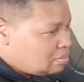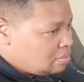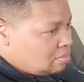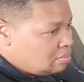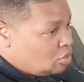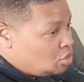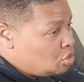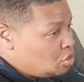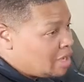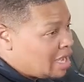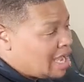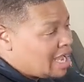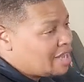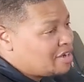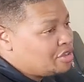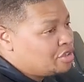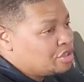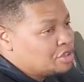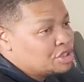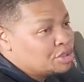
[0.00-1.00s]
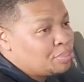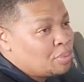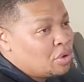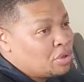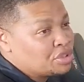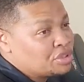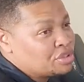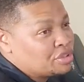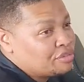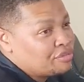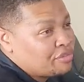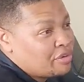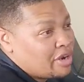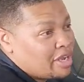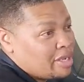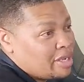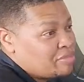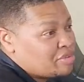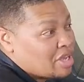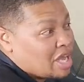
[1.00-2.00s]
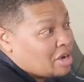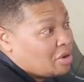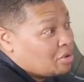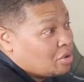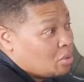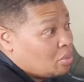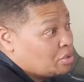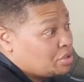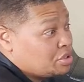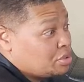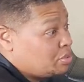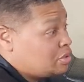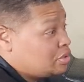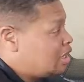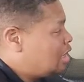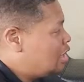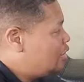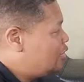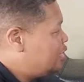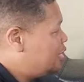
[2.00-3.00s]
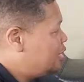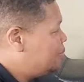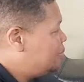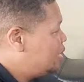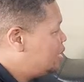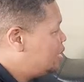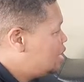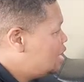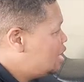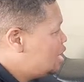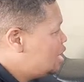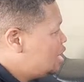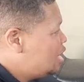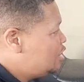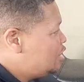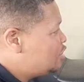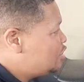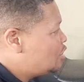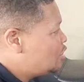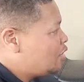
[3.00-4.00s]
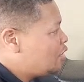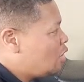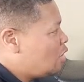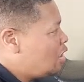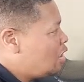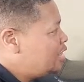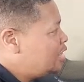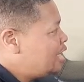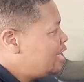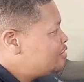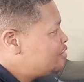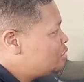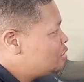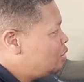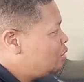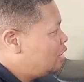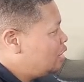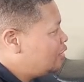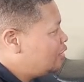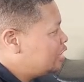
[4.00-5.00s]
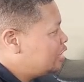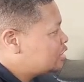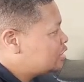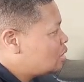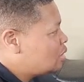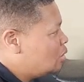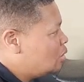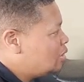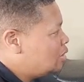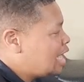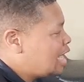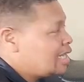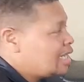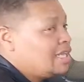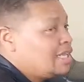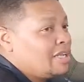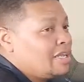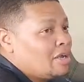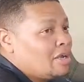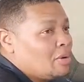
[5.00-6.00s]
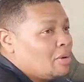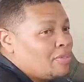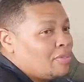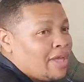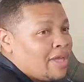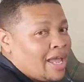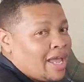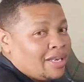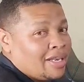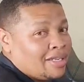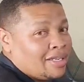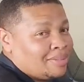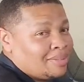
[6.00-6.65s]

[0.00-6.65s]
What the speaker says: you had your Sportster frames. I don't know what you would call them. So in the Harley Davidson world, there's a whole lot of lingo that